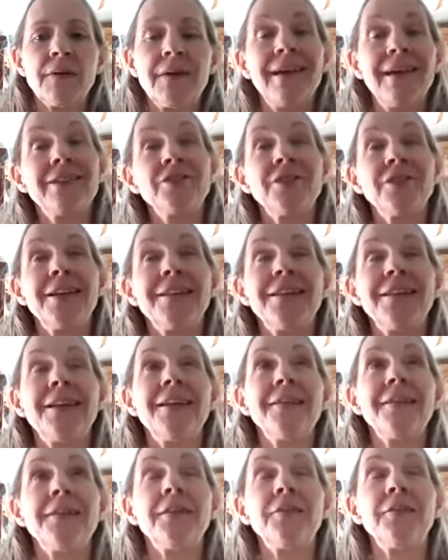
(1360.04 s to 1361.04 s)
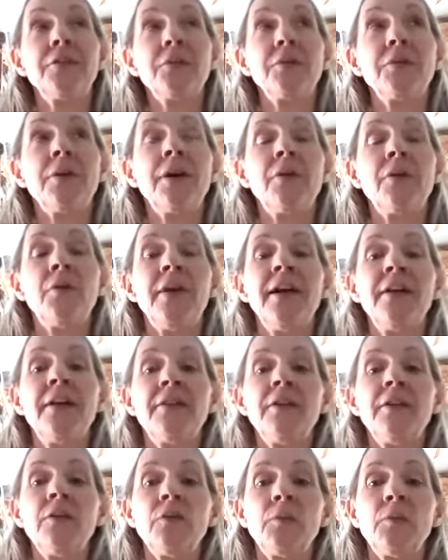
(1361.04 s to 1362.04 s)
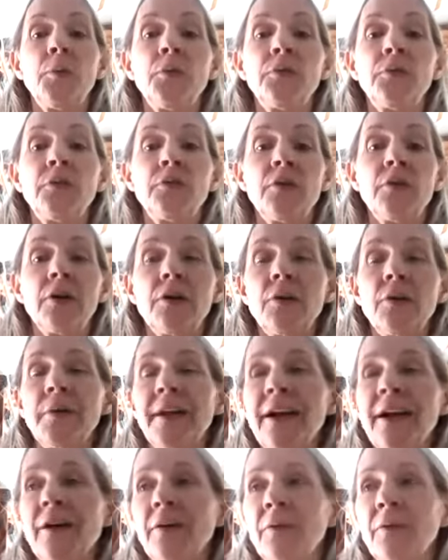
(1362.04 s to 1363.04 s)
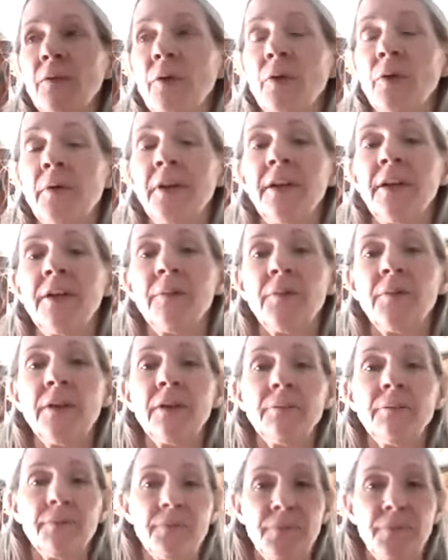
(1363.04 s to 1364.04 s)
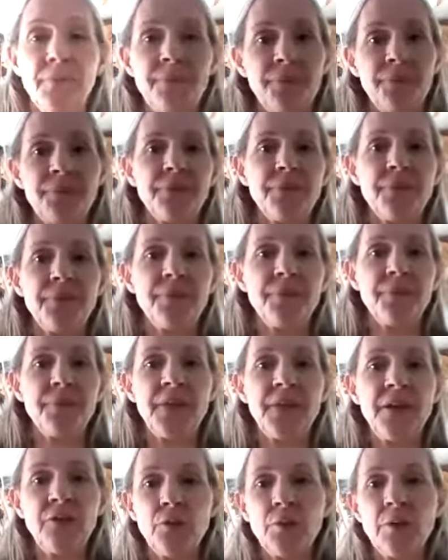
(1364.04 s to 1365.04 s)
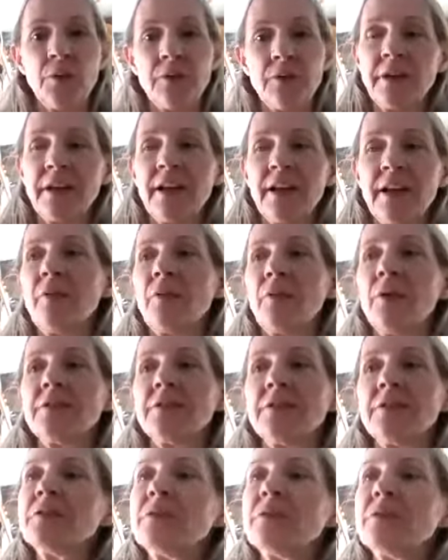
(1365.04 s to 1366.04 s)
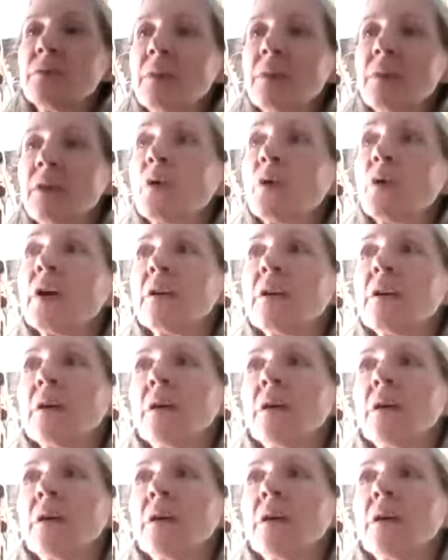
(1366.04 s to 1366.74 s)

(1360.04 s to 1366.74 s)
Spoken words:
Actually, I think I did it the wrong way. I think you're supposed to start going out and going in, but intuitively, I wanted to do inward.